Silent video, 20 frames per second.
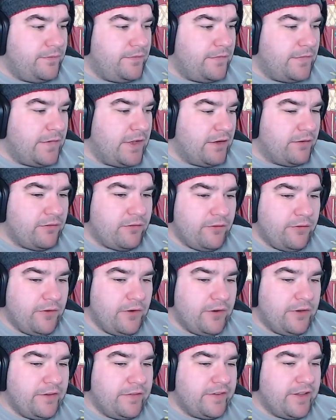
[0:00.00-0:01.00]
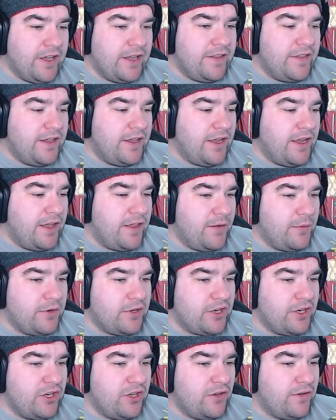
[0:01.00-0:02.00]
Extra focus going there. And then we're
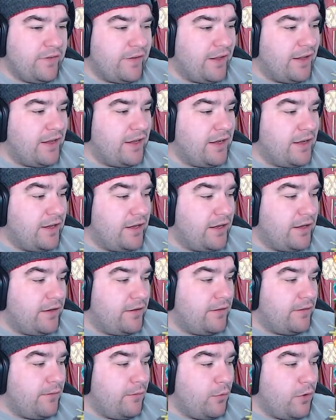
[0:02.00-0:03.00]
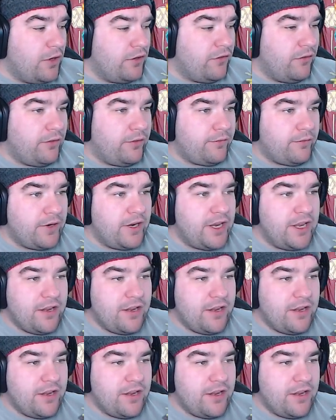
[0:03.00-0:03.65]
going to use our 1-2-3